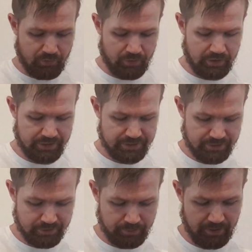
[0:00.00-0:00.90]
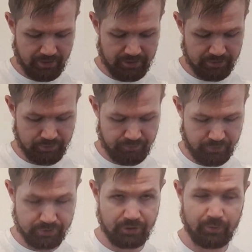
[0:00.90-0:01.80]
while they sit in the Biergarten,
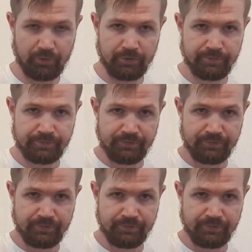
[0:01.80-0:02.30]
for example,